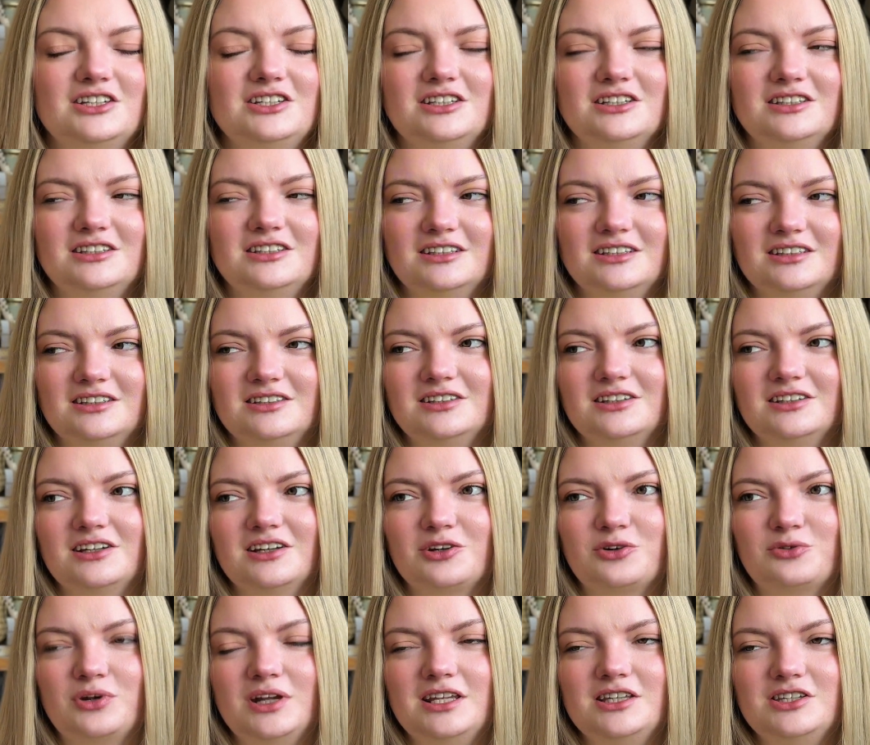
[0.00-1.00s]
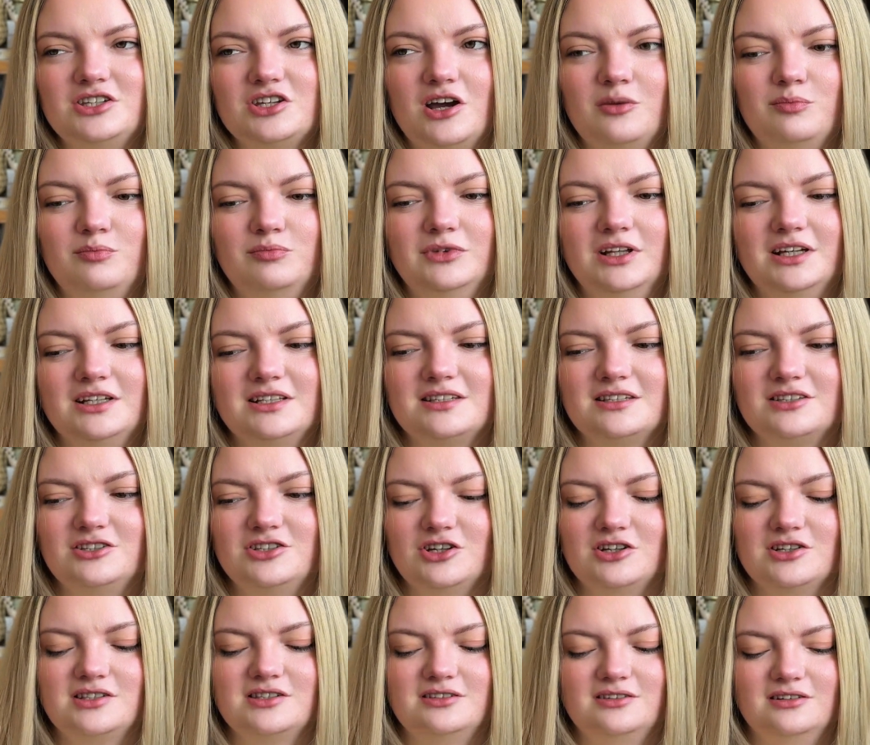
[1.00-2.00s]
did a great job. That's
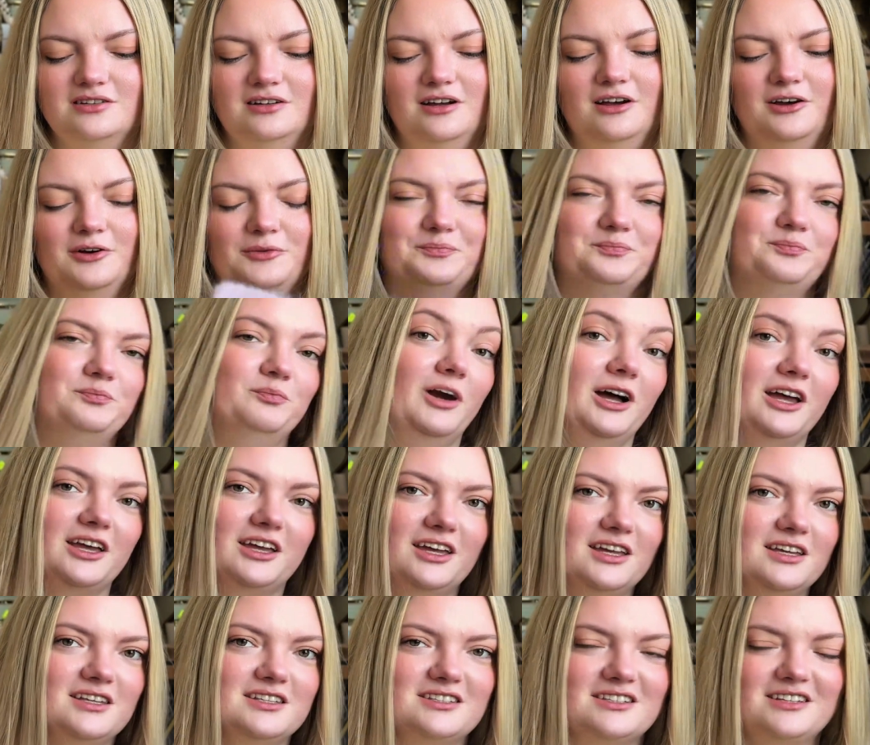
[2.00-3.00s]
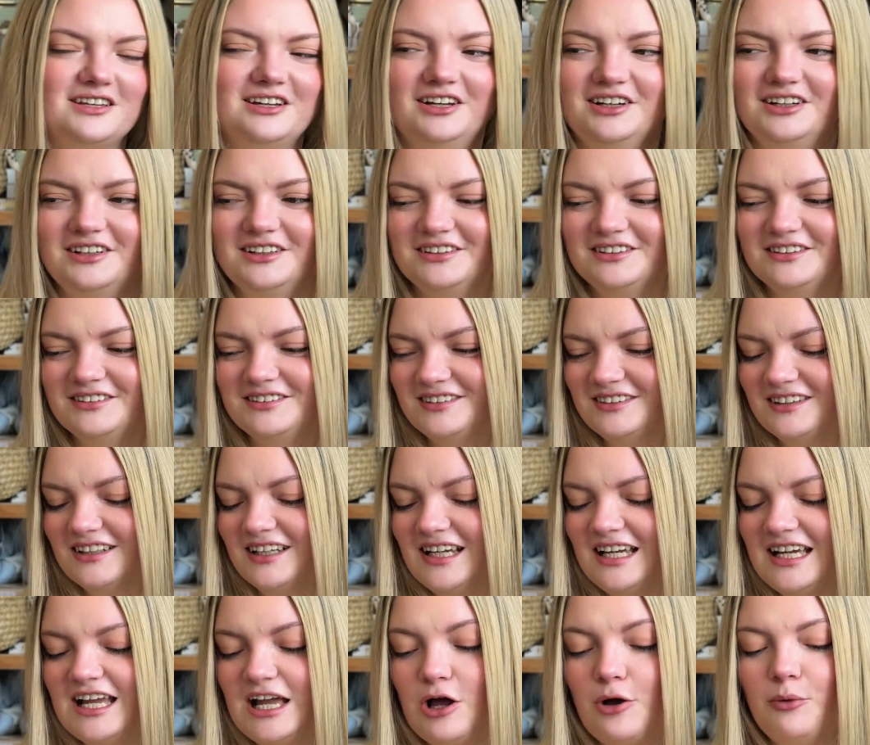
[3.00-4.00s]
just my case.
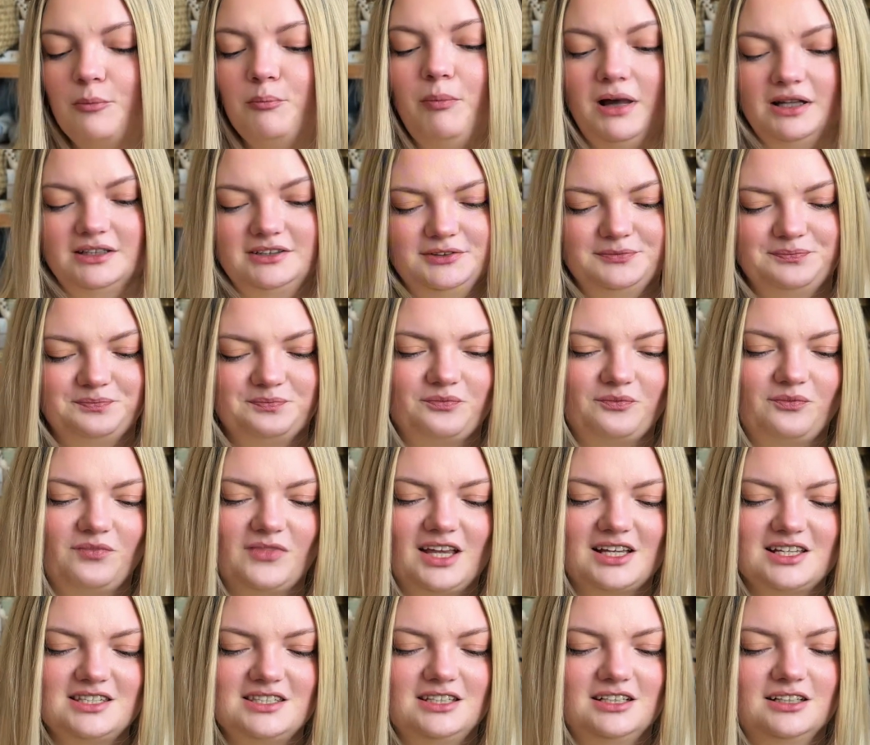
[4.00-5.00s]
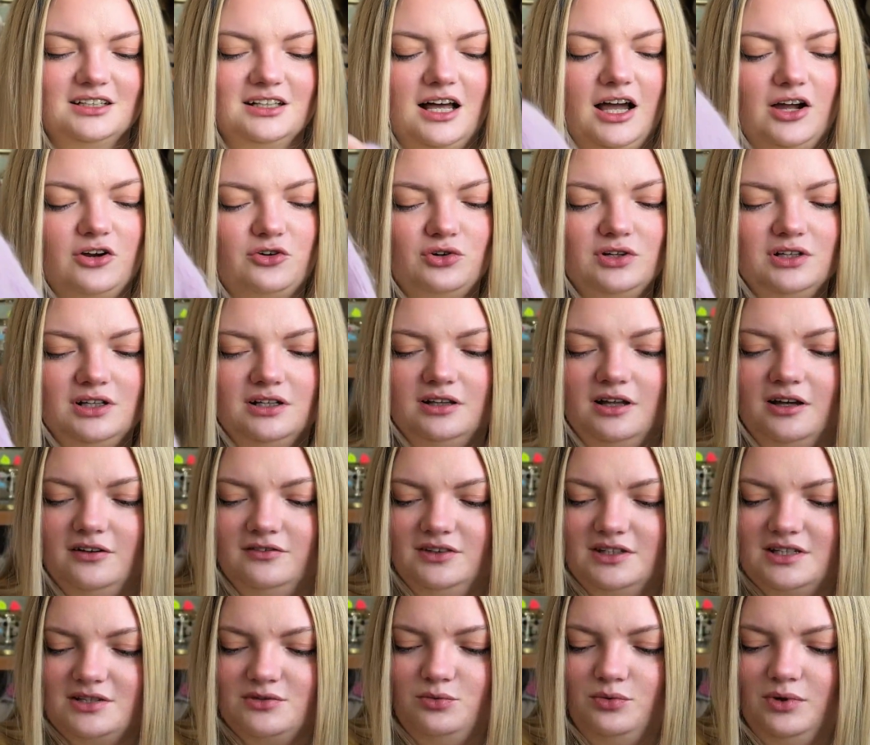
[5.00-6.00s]
But still, I really love
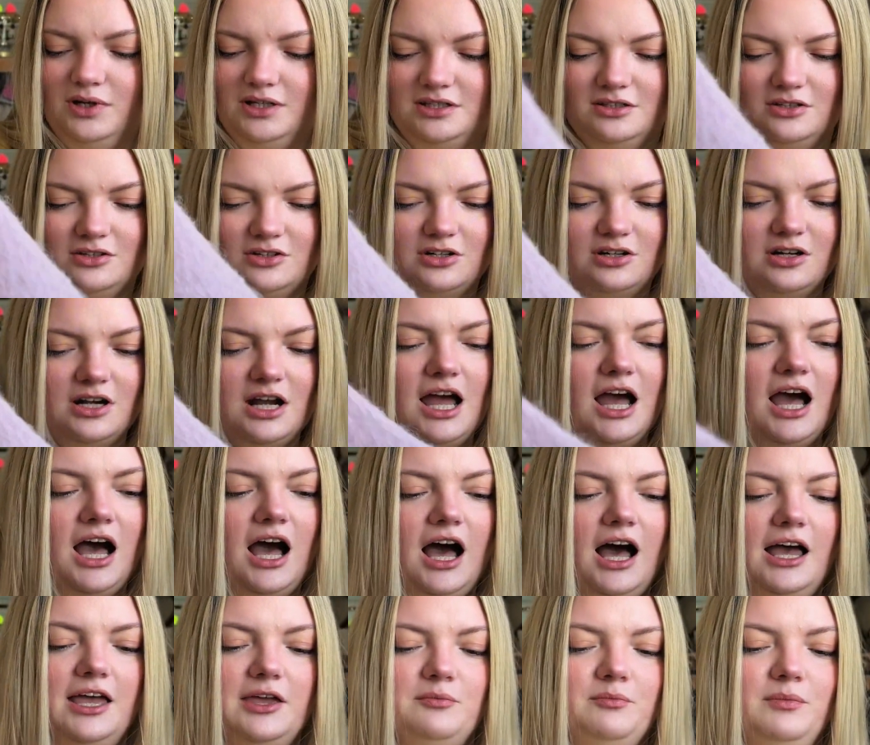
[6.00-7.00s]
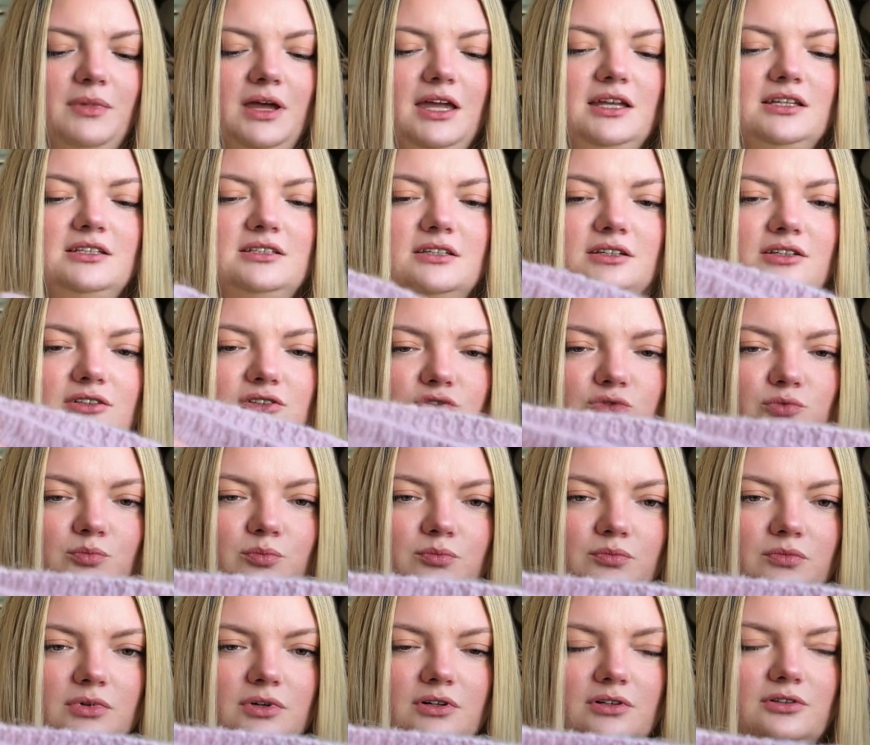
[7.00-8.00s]
this sweater. I made
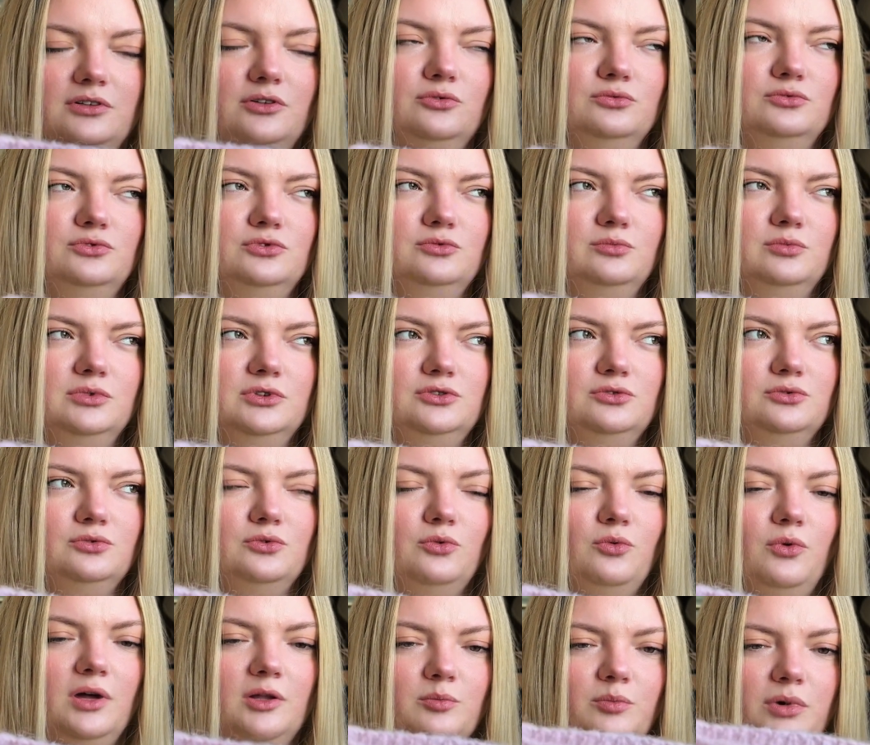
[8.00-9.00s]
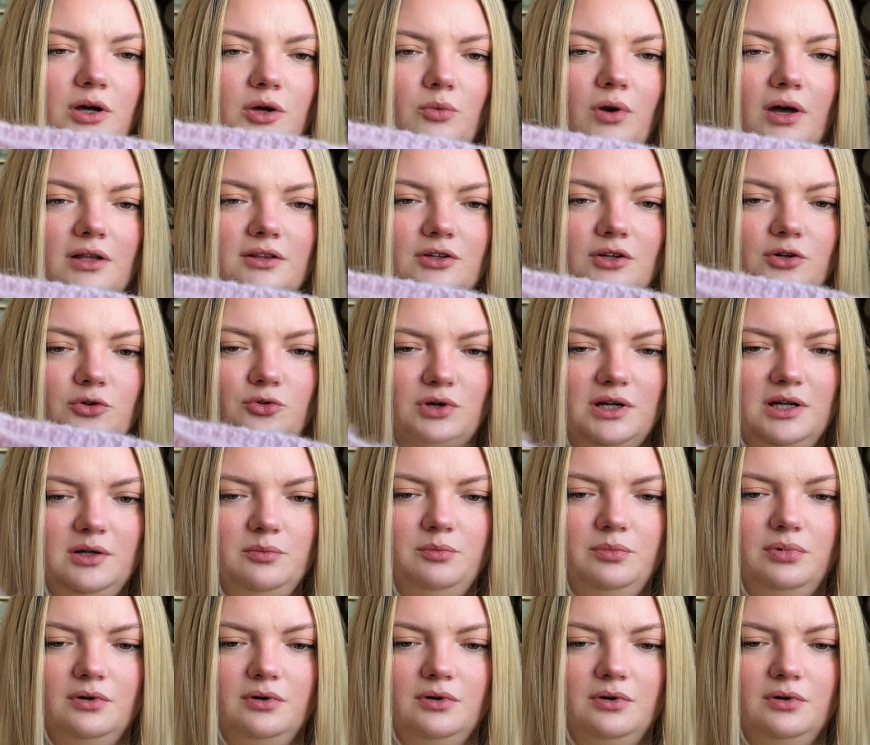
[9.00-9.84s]
one by one rib